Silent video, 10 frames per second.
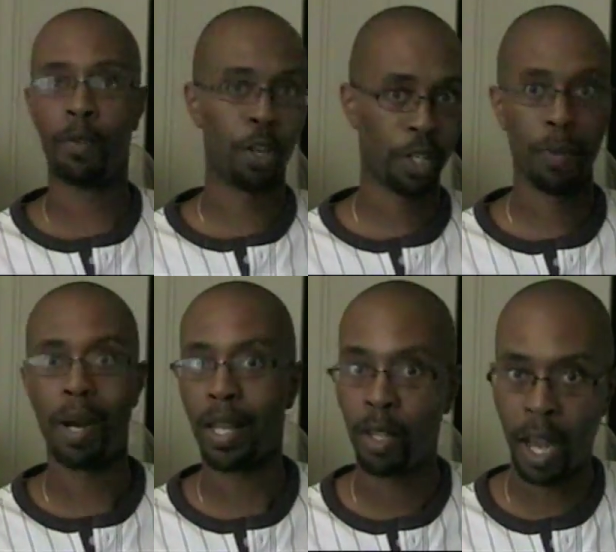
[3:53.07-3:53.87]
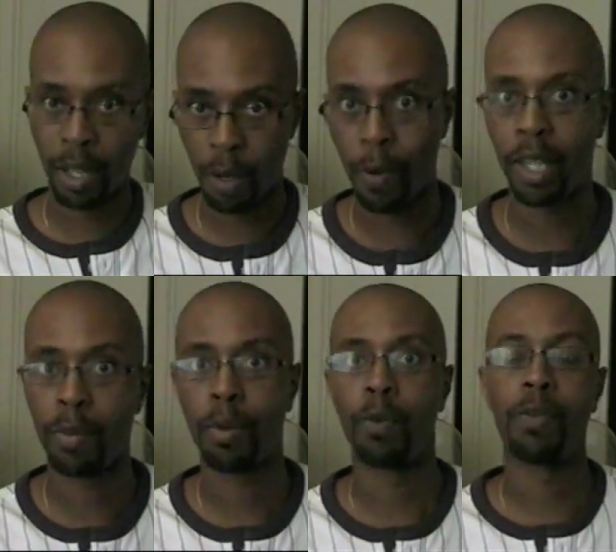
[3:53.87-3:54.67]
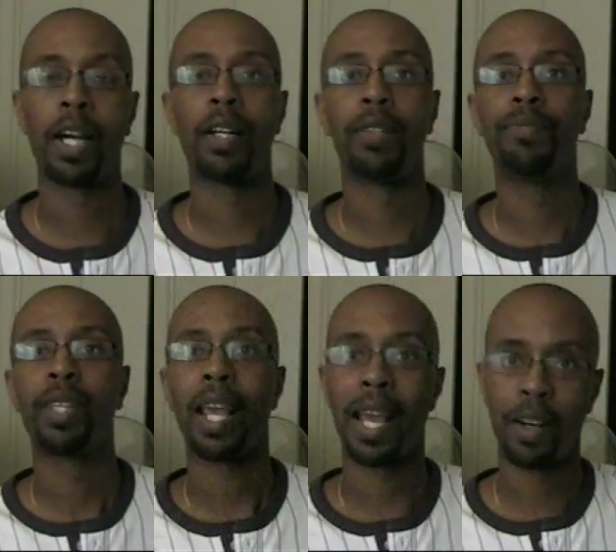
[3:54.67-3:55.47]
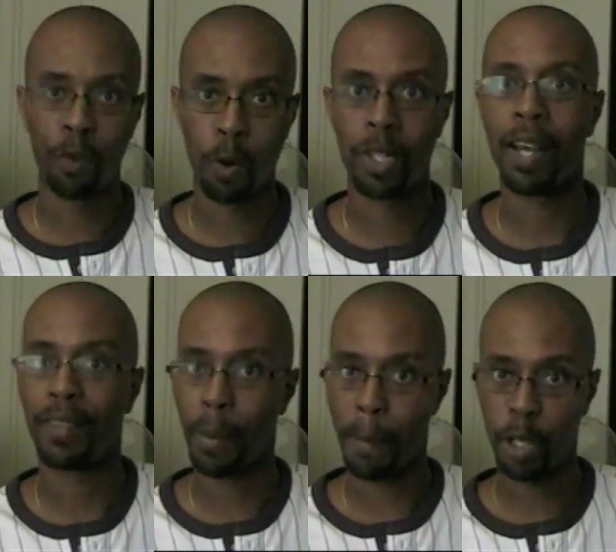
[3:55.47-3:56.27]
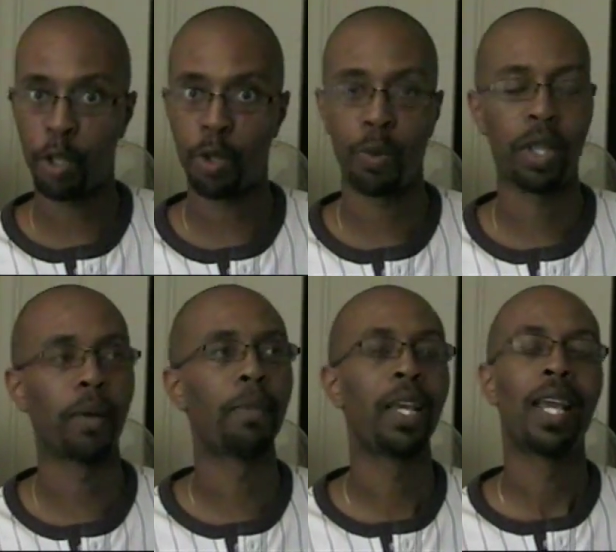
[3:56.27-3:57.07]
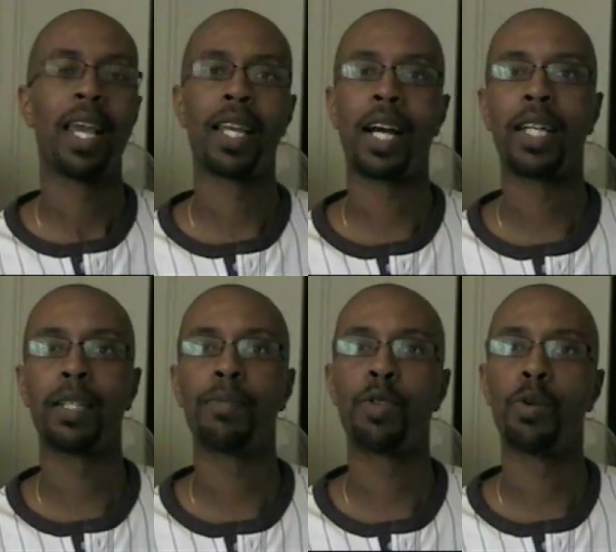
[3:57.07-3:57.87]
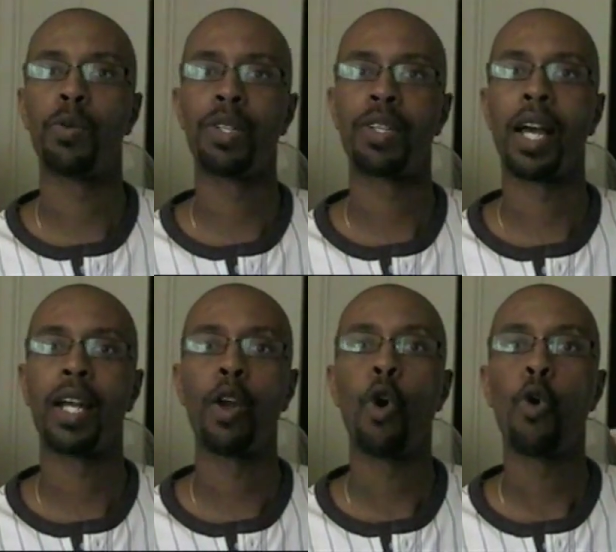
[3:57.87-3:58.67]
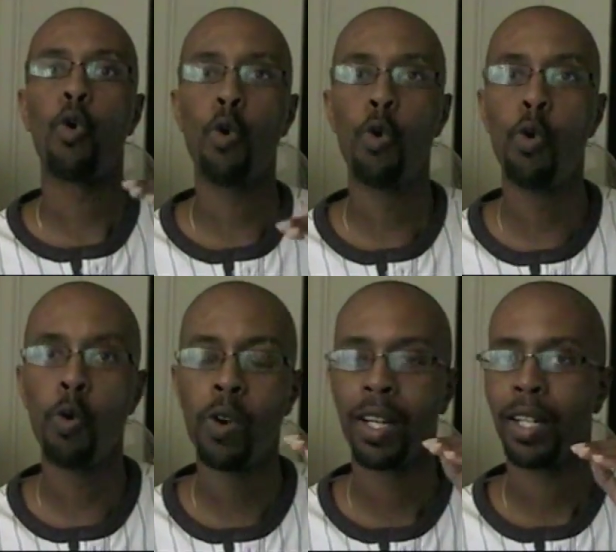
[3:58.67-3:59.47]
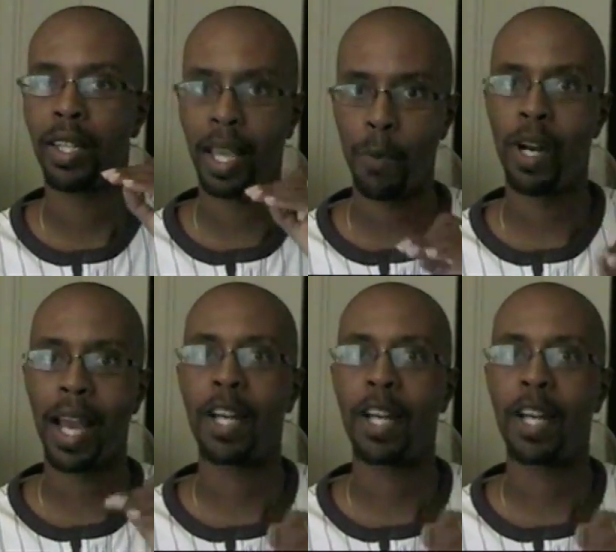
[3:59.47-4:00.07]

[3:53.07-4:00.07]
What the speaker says: judging by how they write their profile, and of course having the pictures with them, and got them to decide who they would